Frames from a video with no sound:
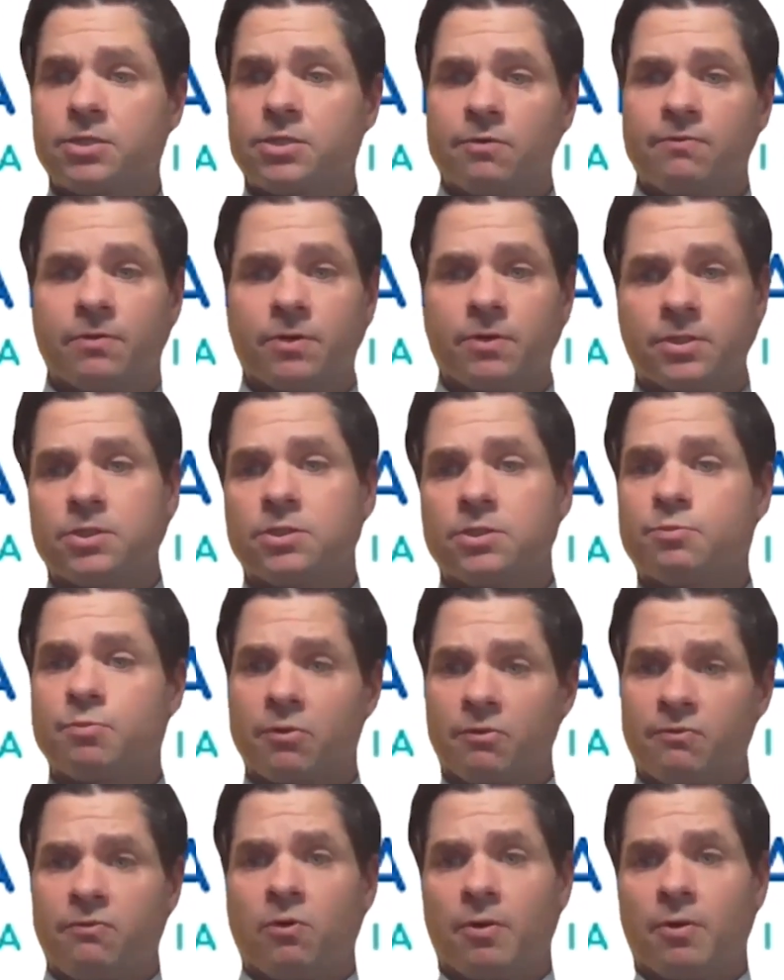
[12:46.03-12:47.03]
So for instance,
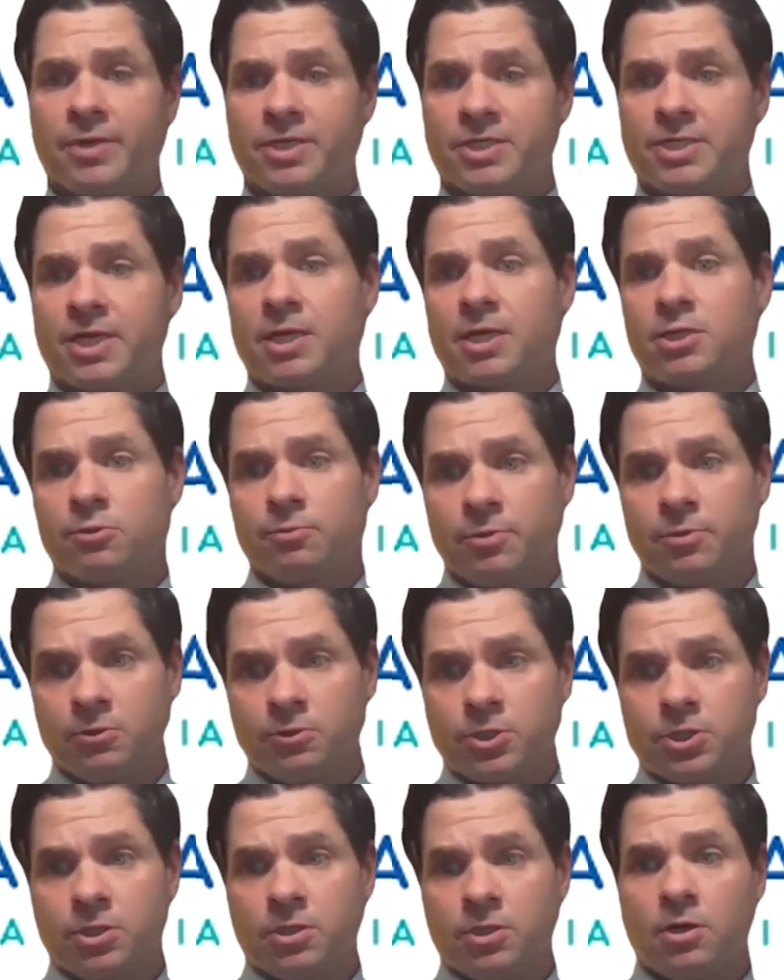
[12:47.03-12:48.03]
performance
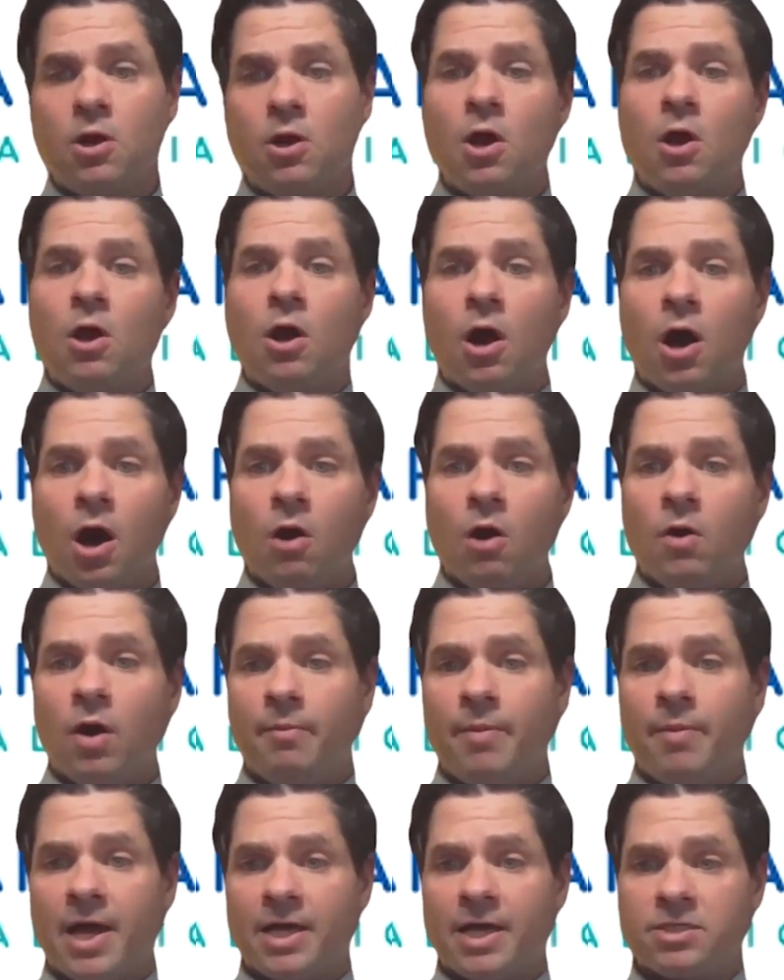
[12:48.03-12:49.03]
attribution,
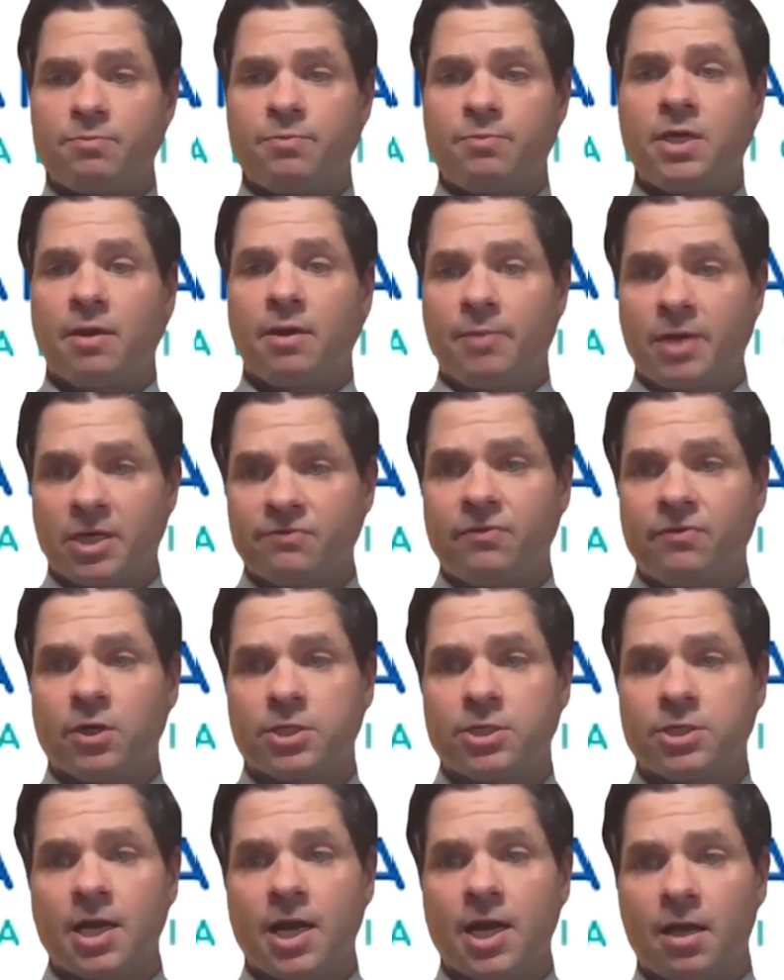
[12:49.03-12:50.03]
OMS, PMS
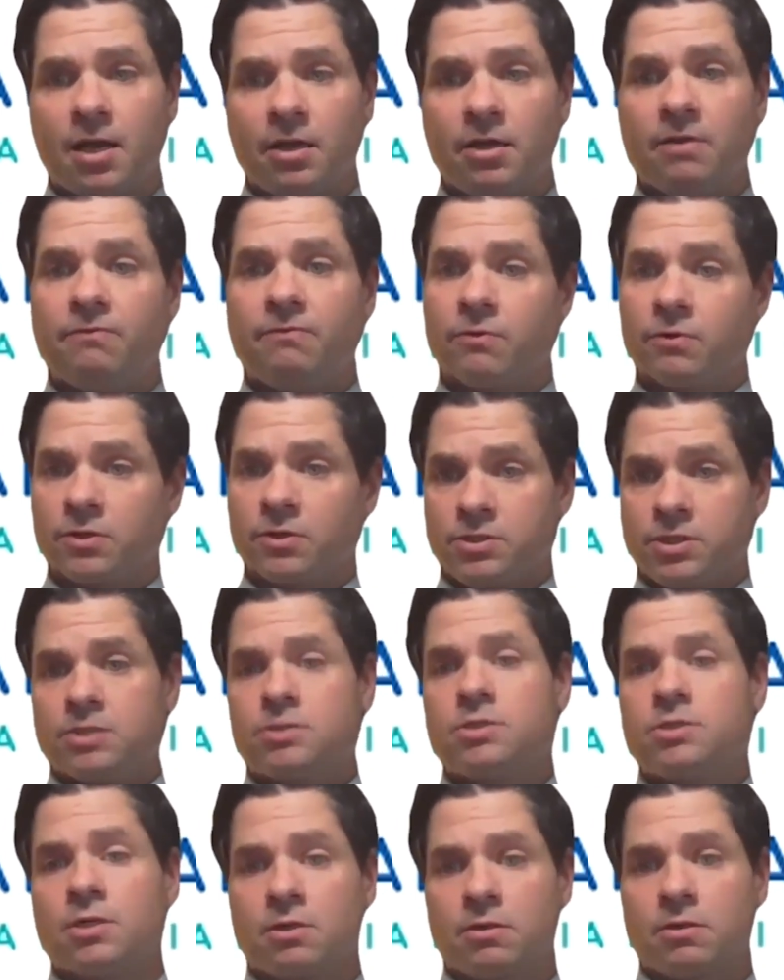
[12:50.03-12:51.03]
functionality for
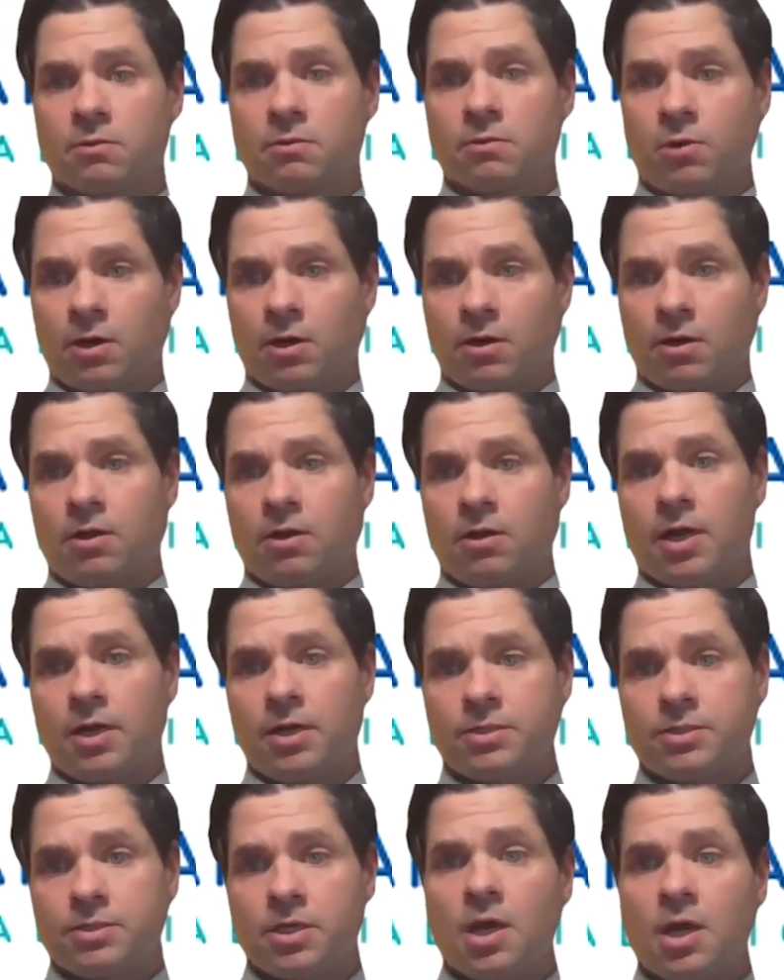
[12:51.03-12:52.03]
existing Clearwater
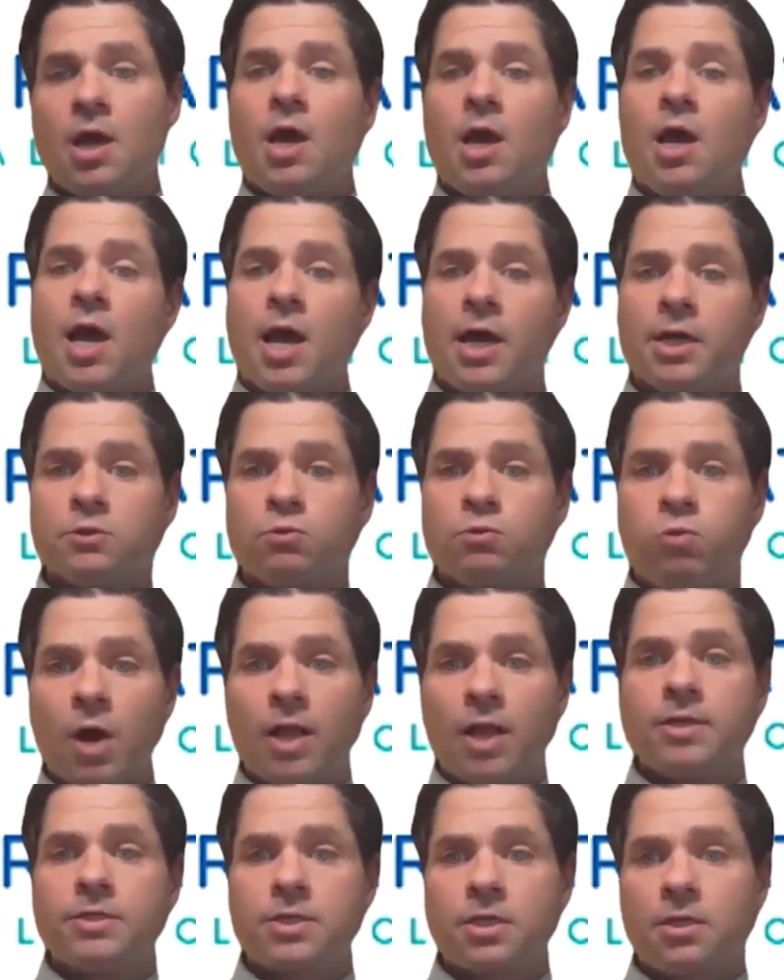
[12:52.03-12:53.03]
clients, as
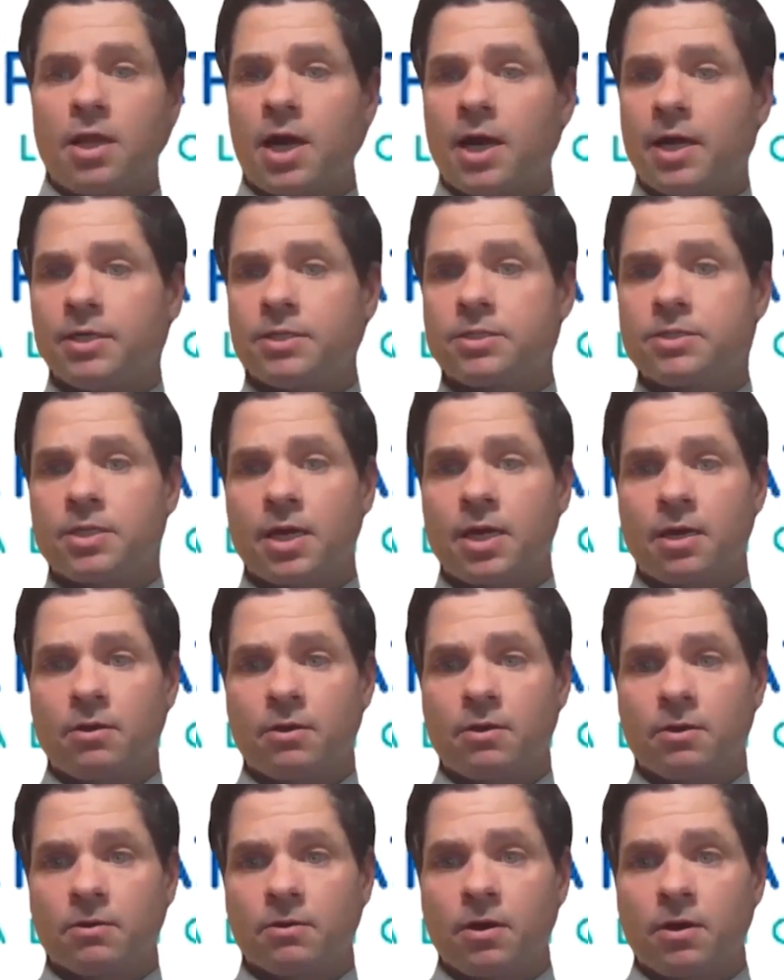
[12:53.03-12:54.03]
well as clients that
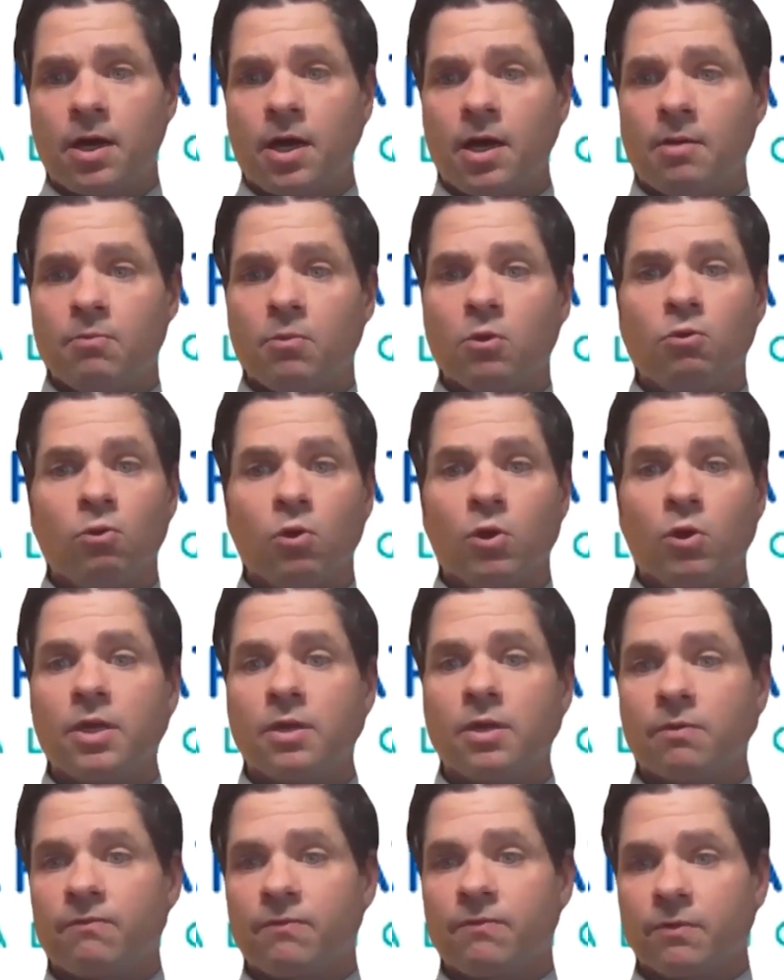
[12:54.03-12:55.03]
are um,
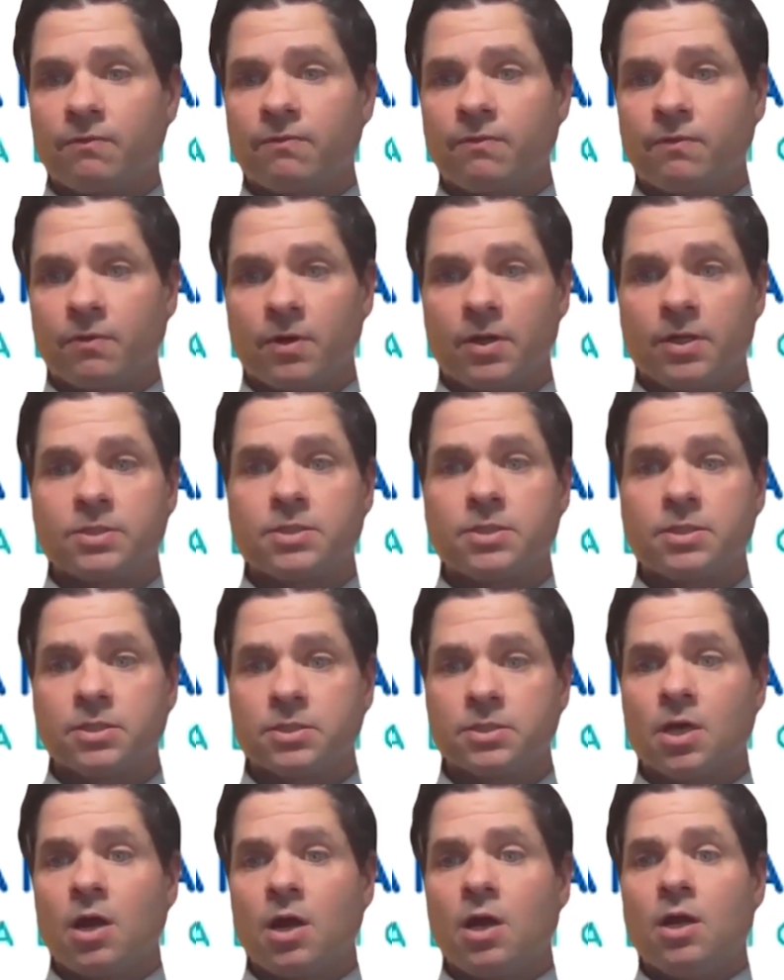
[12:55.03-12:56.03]
looking for, for
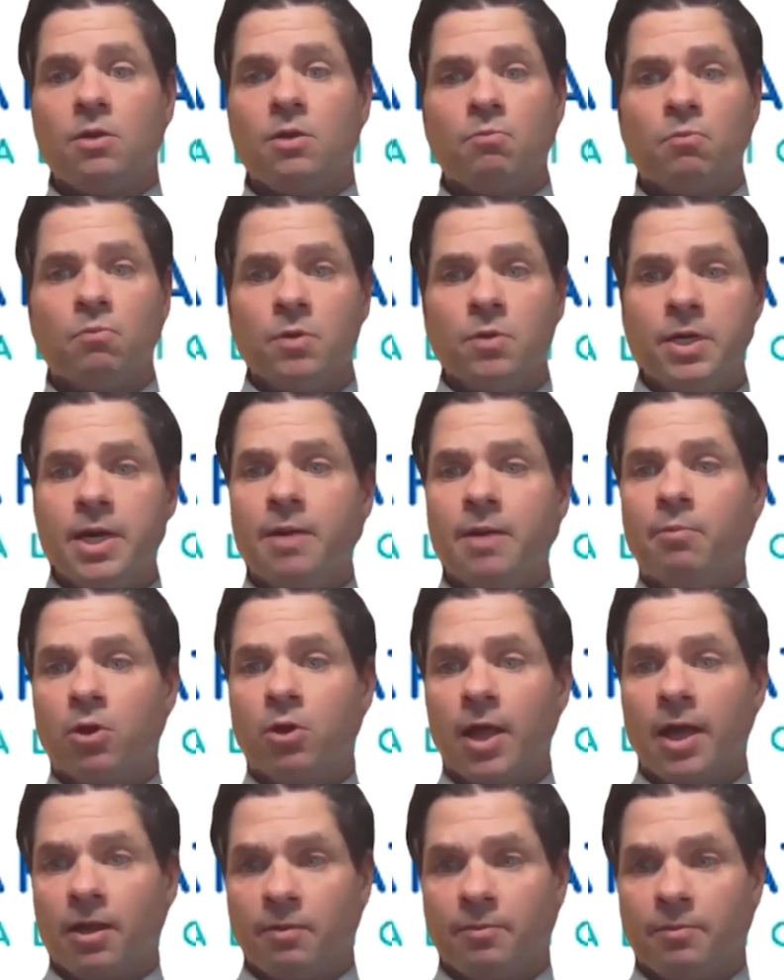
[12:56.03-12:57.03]
instance,
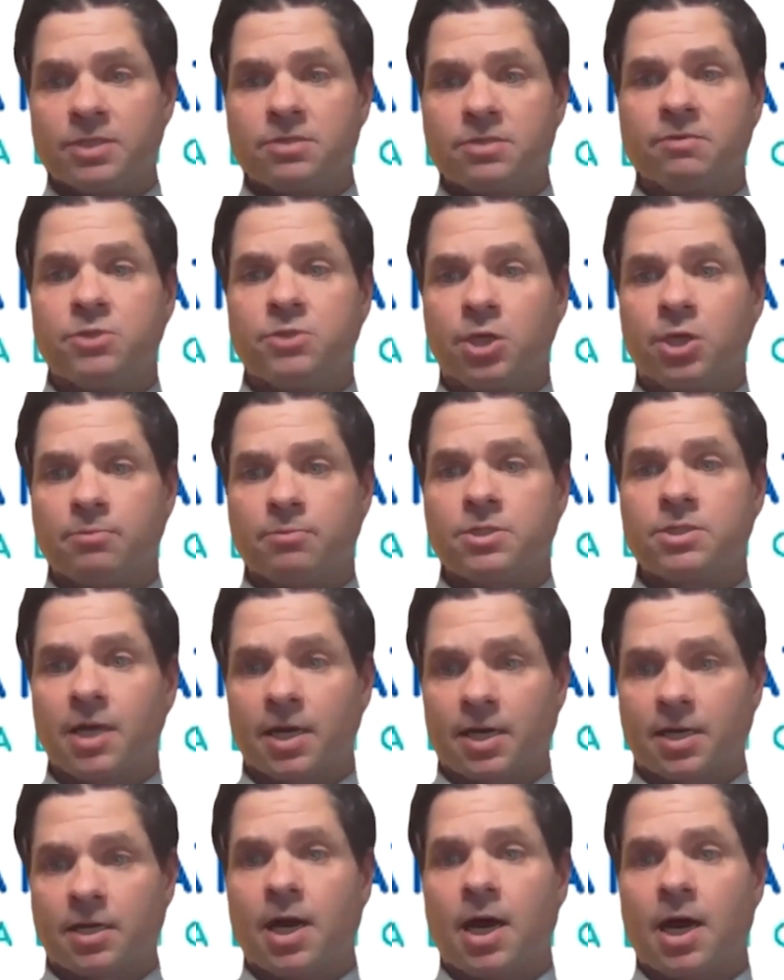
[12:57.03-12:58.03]
nimble elements of Jump's
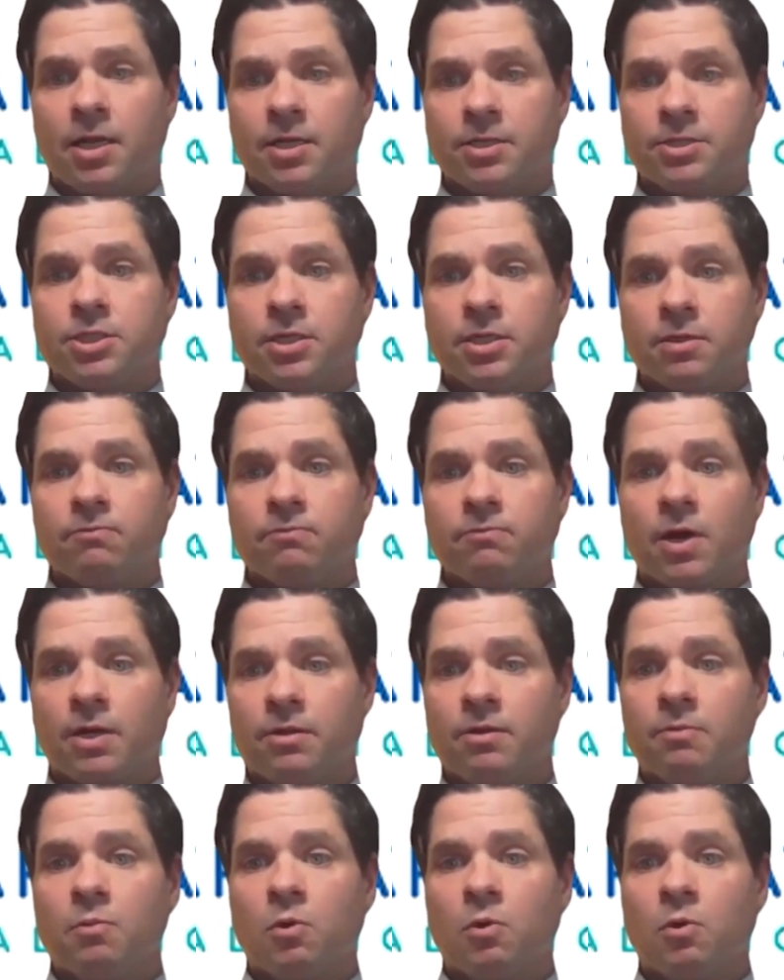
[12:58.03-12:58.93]
technology, right?